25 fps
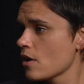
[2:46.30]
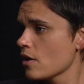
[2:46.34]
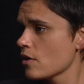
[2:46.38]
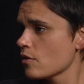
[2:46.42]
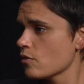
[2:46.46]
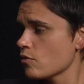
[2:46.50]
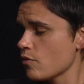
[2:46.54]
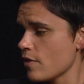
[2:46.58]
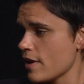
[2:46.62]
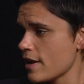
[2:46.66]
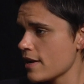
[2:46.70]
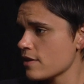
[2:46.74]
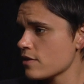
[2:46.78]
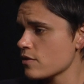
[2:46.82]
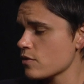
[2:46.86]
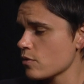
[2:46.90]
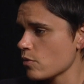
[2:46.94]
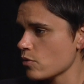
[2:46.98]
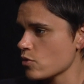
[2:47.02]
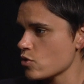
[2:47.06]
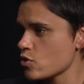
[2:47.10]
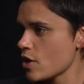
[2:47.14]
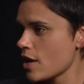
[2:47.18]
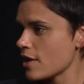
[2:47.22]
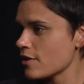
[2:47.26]
race or
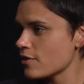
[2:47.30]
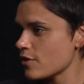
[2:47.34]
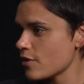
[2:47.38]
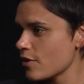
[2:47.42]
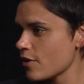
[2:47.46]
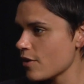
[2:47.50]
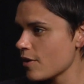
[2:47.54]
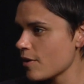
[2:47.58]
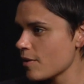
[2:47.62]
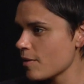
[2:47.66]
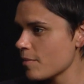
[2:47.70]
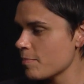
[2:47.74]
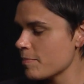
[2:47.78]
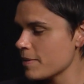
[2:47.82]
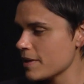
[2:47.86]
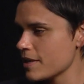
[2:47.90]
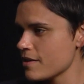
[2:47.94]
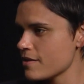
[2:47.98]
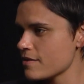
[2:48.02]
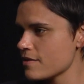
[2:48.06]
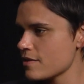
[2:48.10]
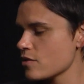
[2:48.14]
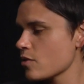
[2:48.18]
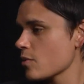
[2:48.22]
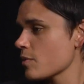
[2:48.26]
gender,
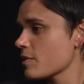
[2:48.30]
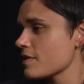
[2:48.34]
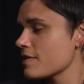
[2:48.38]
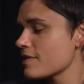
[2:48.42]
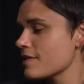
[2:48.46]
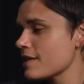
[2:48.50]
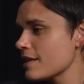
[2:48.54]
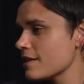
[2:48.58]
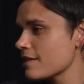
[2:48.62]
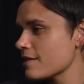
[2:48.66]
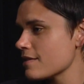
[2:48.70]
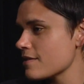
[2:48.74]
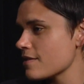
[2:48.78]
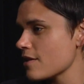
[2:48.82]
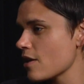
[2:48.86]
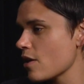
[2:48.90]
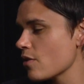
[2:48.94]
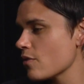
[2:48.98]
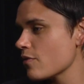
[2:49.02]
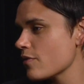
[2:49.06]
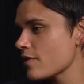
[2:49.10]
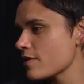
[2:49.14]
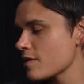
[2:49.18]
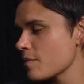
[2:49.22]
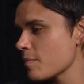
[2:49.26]
because it's always seen
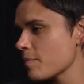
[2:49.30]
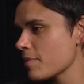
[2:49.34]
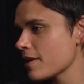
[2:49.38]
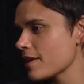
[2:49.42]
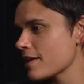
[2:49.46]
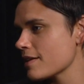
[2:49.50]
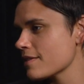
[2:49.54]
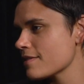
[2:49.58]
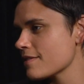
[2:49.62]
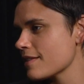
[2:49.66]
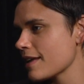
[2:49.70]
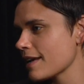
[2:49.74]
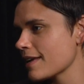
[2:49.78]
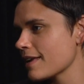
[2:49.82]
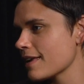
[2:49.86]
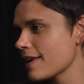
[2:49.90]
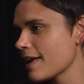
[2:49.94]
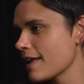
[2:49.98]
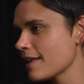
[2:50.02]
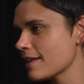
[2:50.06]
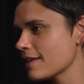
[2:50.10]
itself as a place that